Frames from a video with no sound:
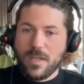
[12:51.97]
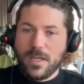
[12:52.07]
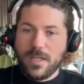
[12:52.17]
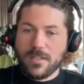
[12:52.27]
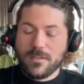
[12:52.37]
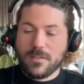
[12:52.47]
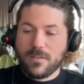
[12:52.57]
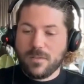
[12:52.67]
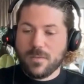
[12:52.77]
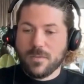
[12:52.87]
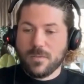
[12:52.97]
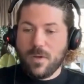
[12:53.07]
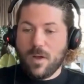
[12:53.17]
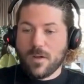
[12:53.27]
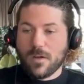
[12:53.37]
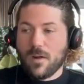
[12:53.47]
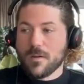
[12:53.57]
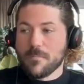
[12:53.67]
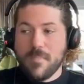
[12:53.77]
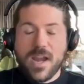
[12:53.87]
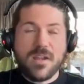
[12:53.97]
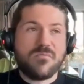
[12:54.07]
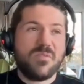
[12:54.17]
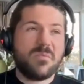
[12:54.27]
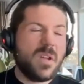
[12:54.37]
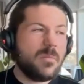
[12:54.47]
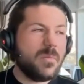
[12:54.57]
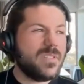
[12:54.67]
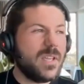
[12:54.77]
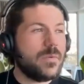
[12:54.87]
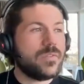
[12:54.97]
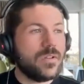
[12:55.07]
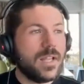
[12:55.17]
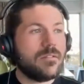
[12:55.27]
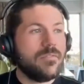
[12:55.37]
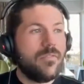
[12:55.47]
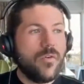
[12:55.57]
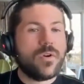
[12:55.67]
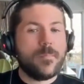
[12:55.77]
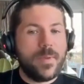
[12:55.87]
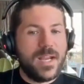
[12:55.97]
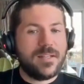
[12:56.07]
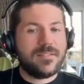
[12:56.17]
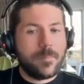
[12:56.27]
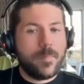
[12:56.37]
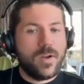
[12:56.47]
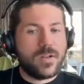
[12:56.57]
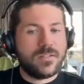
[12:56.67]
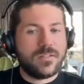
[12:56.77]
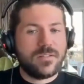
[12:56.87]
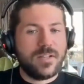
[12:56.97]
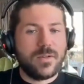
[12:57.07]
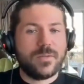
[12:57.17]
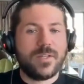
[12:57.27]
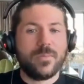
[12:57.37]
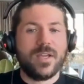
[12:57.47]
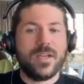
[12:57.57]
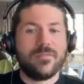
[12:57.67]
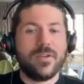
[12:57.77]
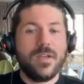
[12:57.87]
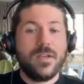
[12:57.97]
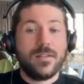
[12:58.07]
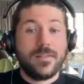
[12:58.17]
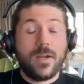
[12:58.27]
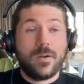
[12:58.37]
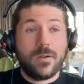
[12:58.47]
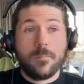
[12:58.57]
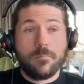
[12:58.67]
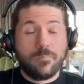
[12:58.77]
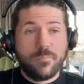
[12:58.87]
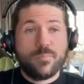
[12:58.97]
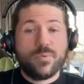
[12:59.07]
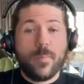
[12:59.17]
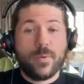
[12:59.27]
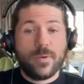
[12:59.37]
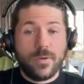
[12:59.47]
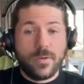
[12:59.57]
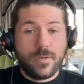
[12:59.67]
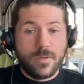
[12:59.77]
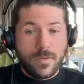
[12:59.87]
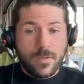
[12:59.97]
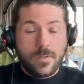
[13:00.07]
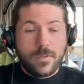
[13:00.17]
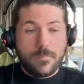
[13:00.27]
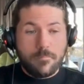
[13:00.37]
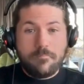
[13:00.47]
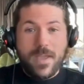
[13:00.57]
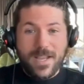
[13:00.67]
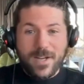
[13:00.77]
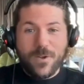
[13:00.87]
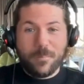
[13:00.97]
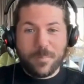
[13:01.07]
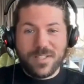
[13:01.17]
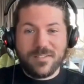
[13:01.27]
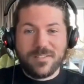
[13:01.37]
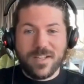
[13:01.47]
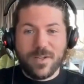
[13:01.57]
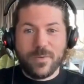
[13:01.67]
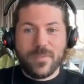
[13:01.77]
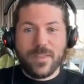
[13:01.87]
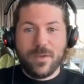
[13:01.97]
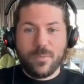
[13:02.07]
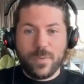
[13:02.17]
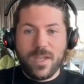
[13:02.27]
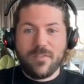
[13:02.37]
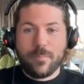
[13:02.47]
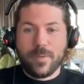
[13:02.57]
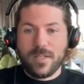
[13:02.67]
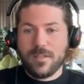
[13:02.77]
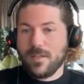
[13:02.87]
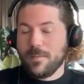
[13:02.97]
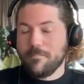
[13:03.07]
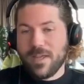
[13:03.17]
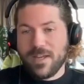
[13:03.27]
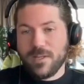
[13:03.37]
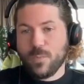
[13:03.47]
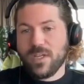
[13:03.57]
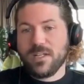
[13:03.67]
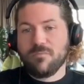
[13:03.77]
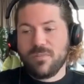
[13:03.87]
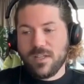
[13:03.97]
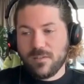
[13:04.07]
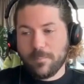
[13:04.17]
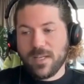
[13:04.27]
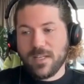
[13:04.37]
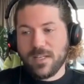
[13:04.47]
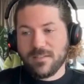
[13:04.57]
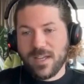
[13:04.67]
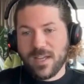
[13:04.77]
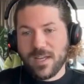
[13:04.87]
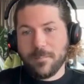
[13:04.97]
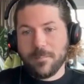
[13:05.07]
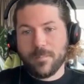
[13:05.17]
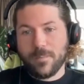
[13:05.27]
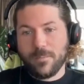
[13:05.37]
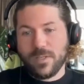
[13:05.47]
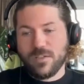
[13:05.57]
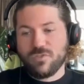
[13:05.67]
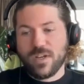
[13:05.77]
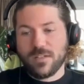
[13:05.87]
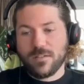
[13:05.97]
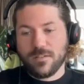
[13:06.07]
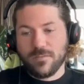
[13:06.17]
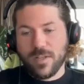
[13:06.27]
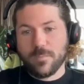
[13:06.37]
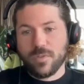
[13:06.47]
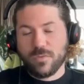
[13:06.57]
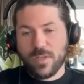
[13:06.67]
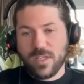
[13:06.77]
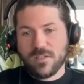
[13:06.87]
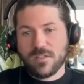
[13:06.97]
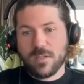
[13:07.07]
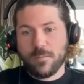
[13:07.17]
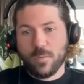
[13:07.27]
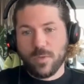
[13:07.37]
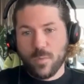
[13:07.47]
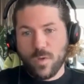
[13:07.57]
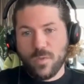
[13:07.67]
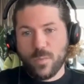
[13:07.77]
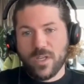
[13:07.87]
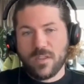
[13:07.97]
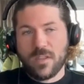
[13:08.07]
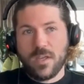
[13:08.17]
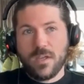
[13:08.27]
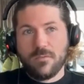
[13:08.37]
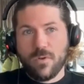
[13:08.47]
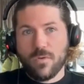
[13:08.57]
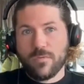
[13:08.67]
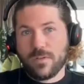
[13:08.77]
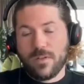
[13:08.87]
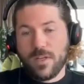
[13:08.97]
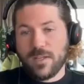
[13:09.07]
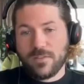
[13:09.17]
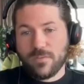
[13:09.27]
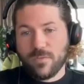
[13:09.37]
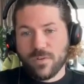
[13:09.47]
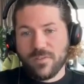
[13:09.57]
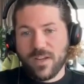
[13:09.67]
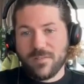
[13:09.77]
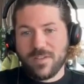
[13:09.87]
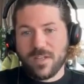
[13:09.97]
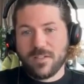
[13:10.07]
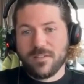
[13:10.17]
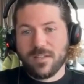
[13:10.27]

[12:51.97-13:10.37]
And so our main, I would say we've got like 4 main tech partners now that we have that are proper mega companies now that we have been embedding with and spending time with, trying to develop those relationships one-on-one with for over the last 4 or 5 years.